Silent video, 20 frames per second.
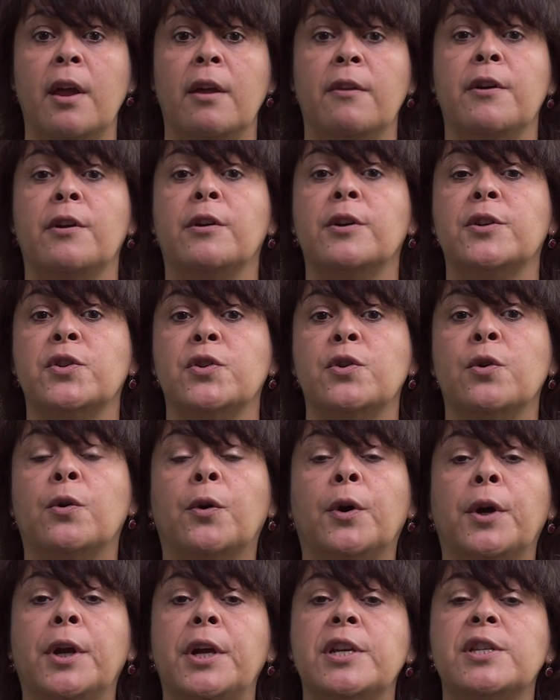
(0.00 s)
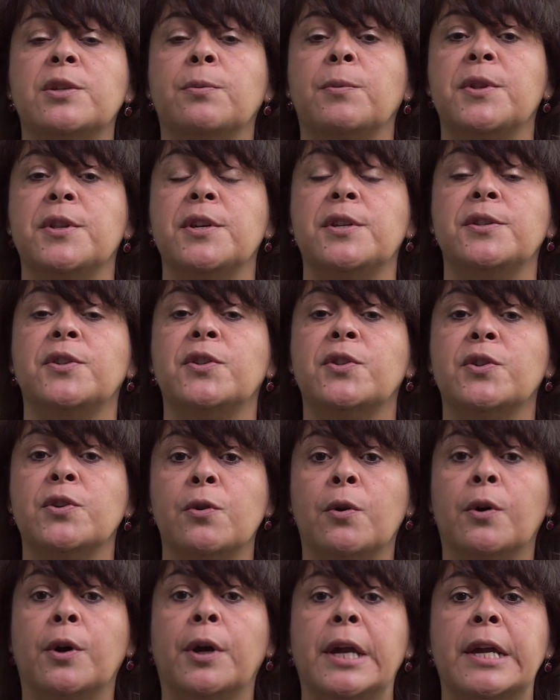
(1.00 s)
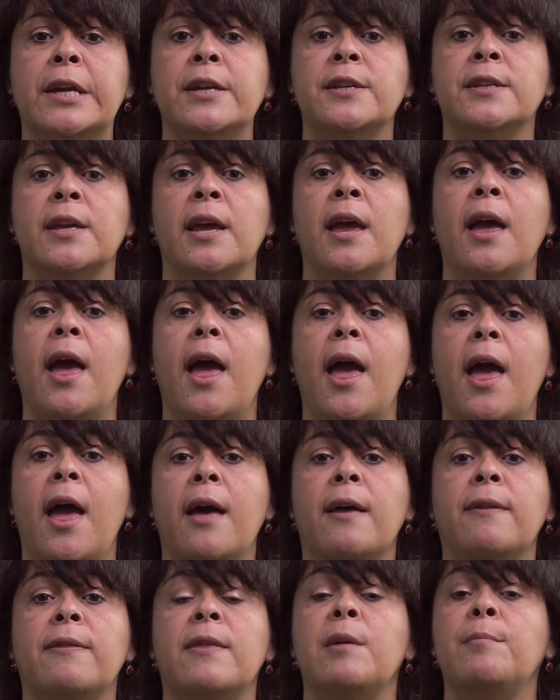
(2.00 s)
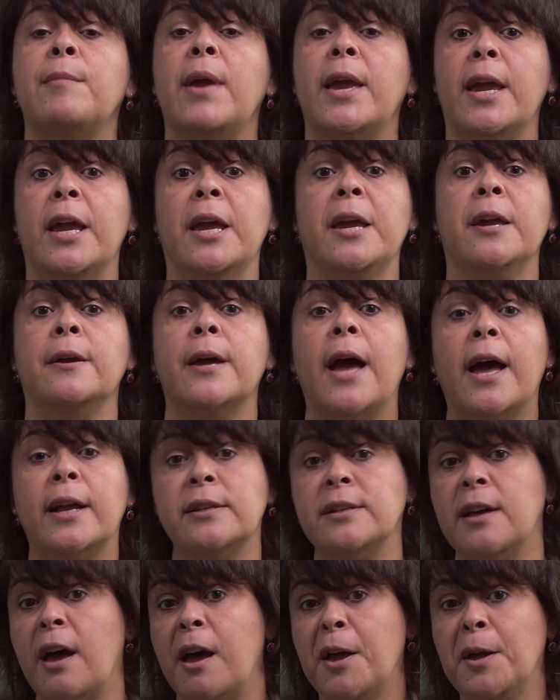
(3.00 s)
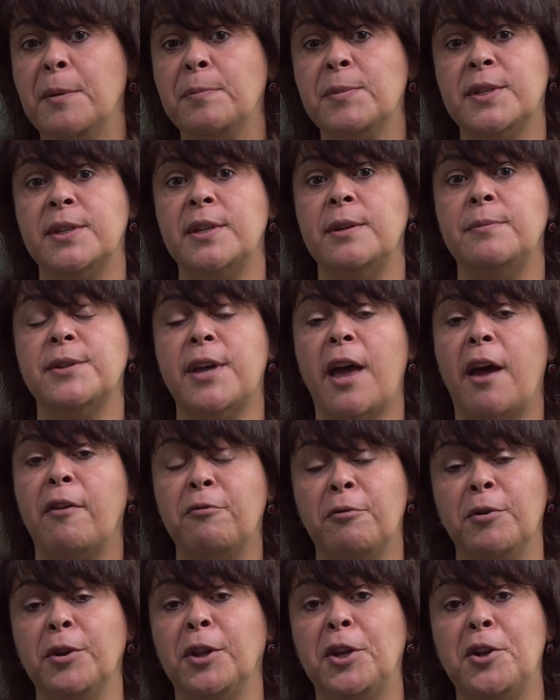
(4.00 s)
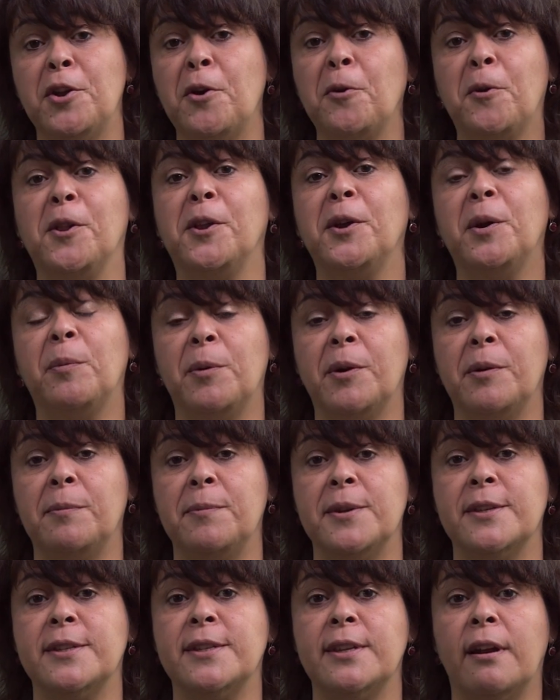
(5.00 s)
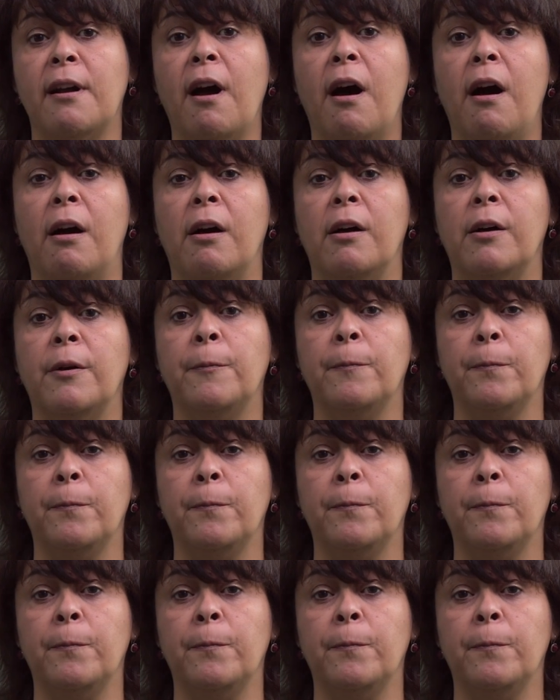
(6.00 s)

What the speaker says: There are stories within stories, and they may at times seem to have really no clear purpose at all.